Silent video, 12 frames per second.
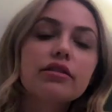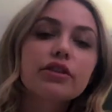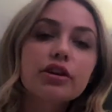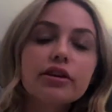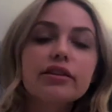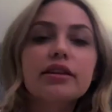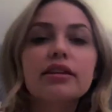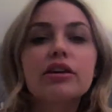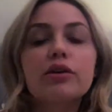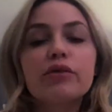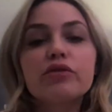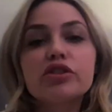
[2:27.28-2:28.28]
third thing that
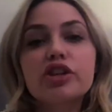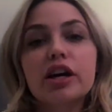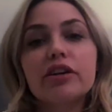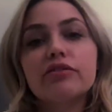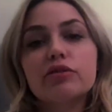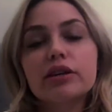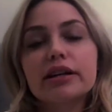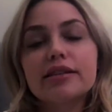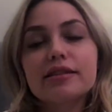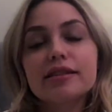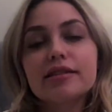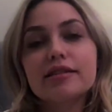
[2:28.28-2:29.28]
you have to check for
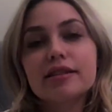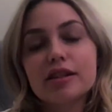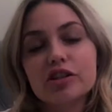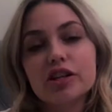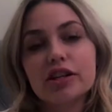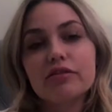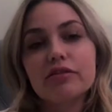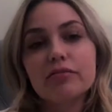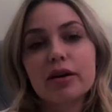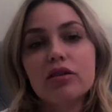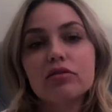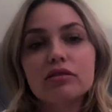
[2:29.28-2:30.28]
is the stitching of the
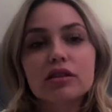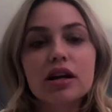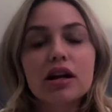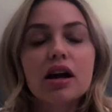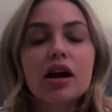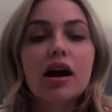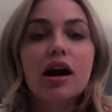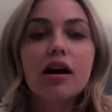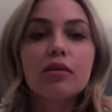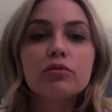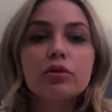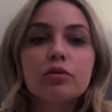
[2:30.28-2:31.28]
belt.
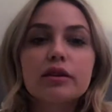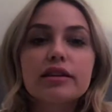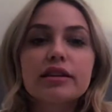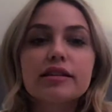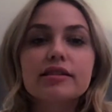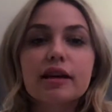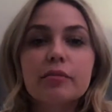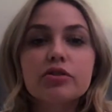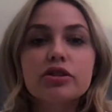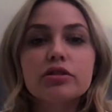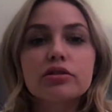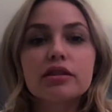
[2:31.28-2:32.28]
With
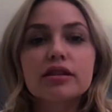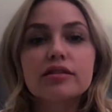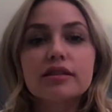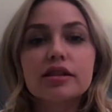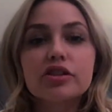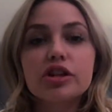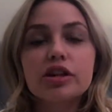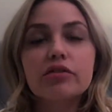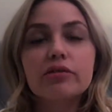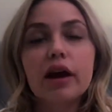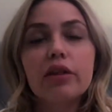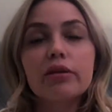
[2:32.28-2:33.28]
exception to the stitching
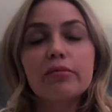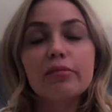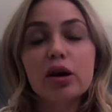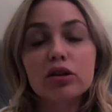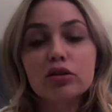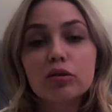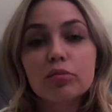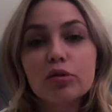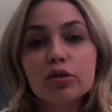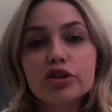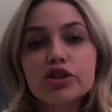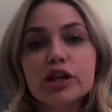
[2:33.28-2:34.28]
around the buckle
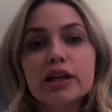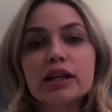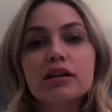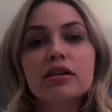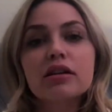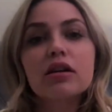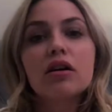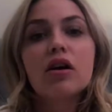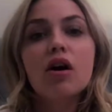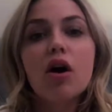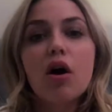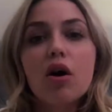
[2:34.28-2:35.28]
portion,
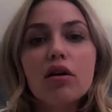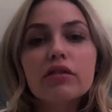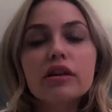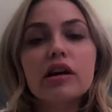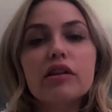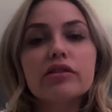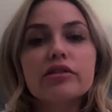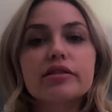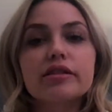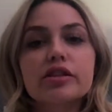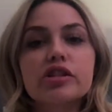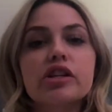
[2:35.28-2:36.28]
all the other
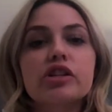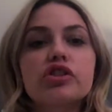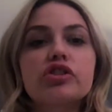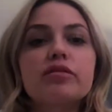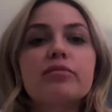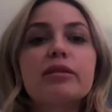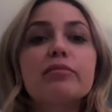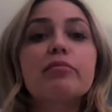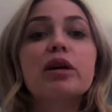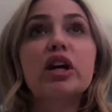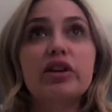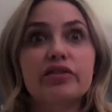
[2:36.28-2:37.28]
stitching should be
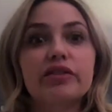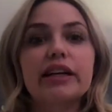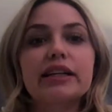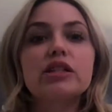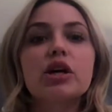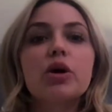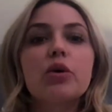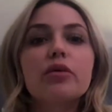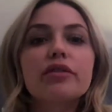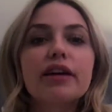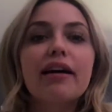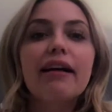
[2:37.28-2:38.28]
perfect,
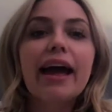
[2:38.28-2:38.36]
without